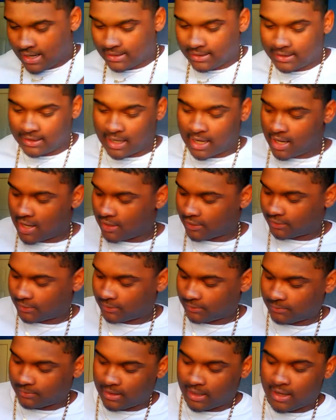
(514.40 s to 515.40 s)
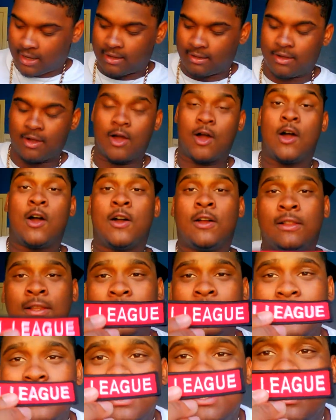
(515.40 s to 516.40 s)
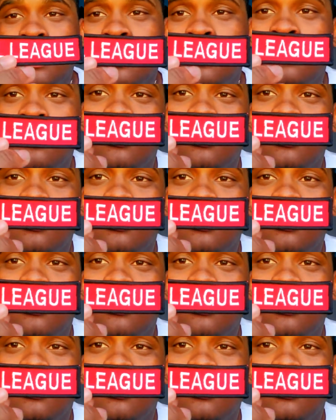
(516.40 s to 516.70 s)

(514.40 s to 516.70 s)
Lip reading: And then I also got all league